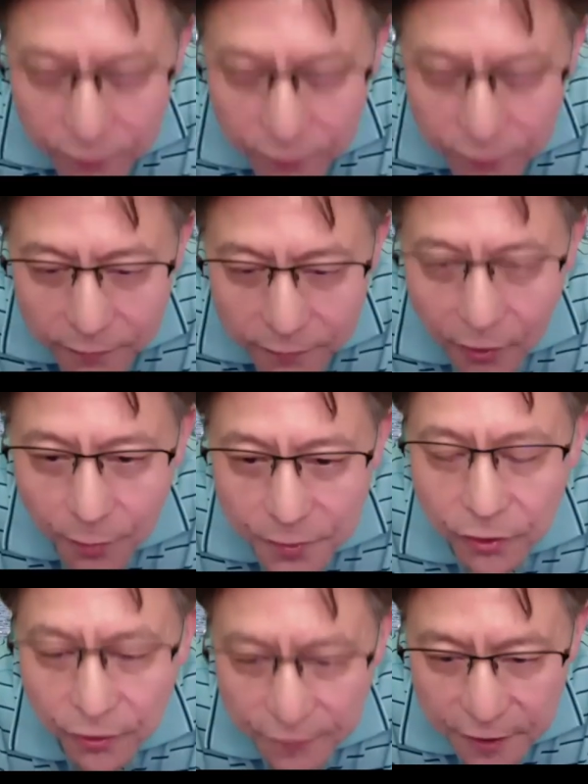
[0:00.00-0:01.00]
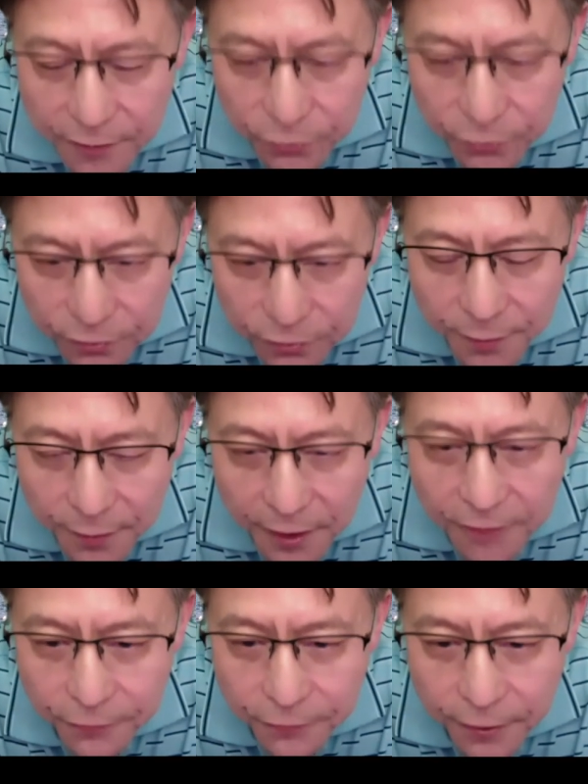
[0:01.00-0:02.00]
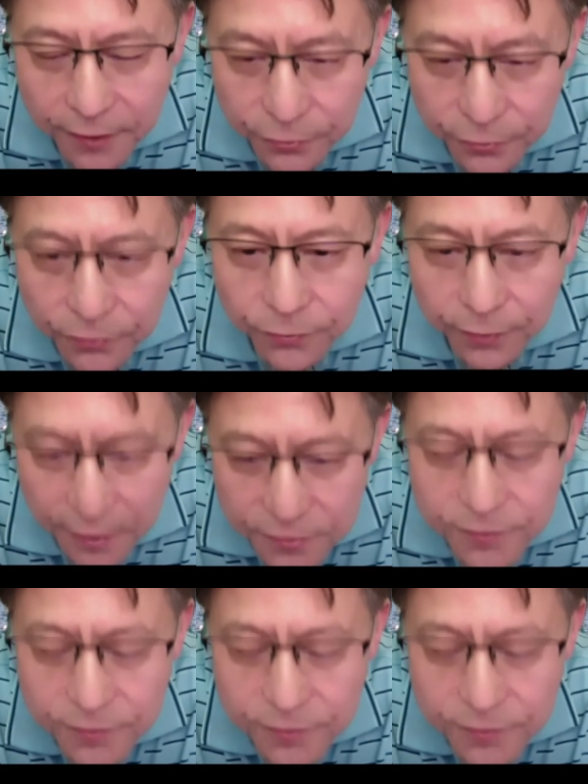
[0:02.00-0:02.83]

almost all of them do apply for external grants.